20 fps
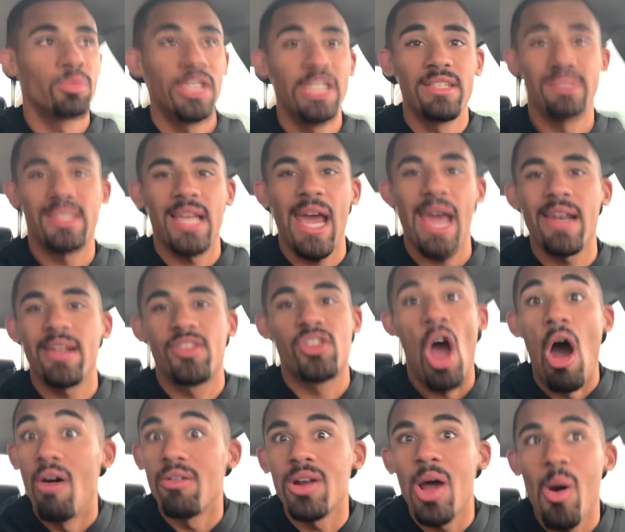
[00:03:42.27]
Real dad,
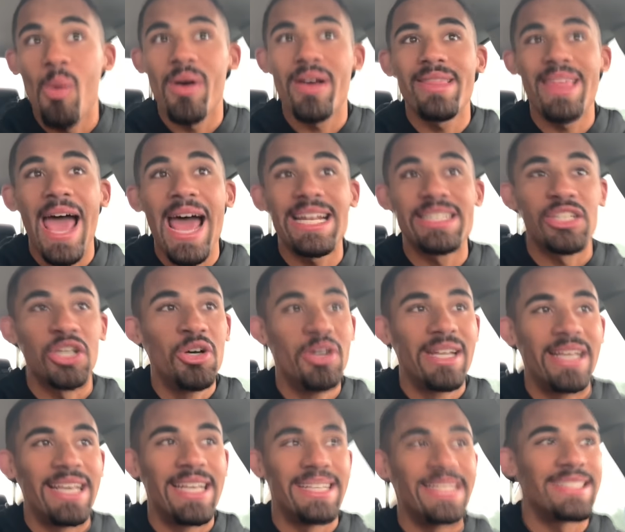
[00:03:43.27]
don't know where that dude
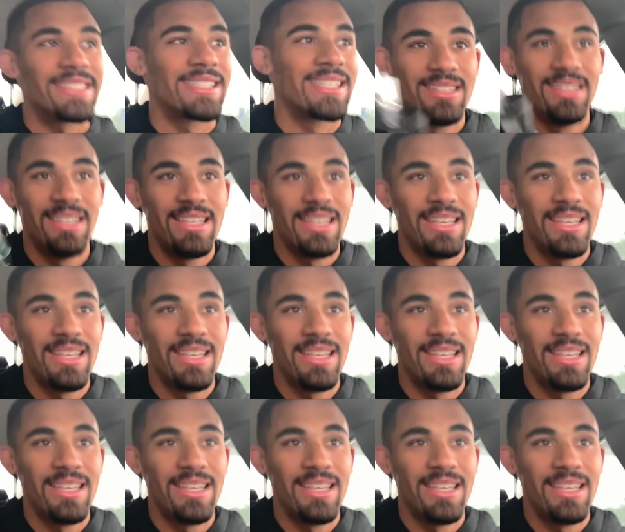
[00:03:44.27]
is.